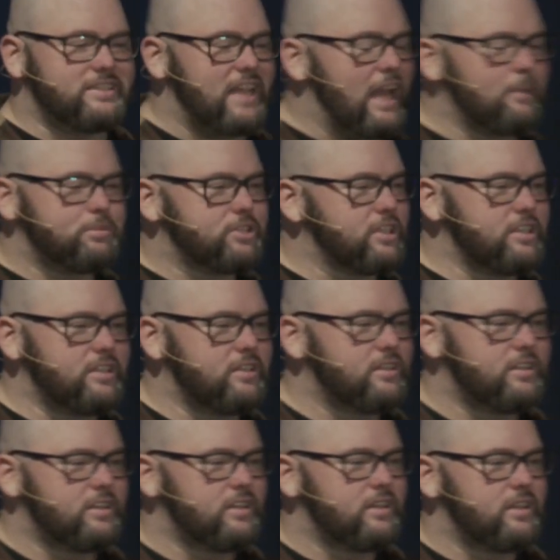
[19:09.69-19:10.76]
absent,
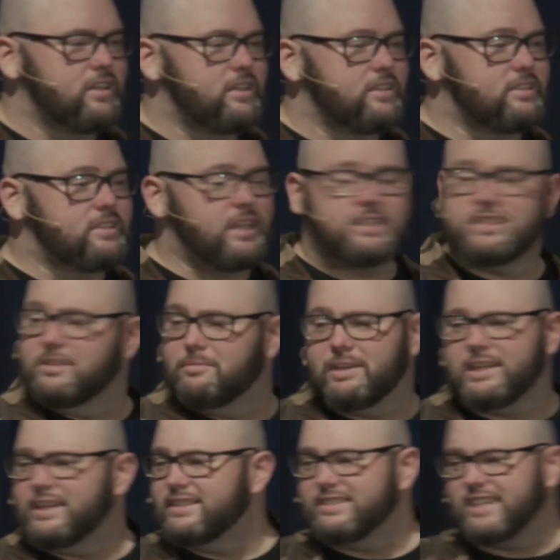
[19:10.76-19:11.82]
doesn't mean
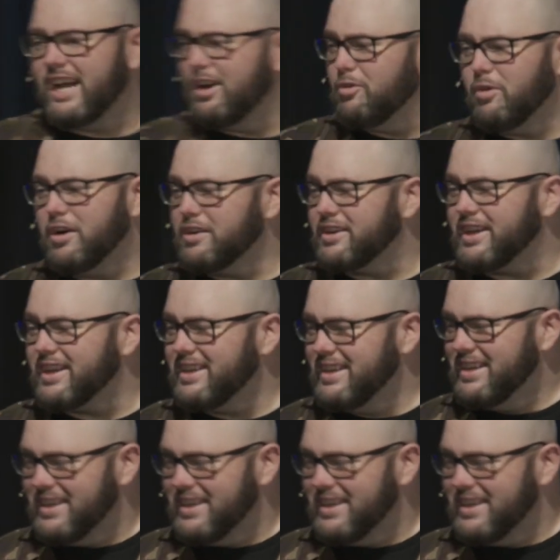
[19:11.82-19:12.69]
He's not working.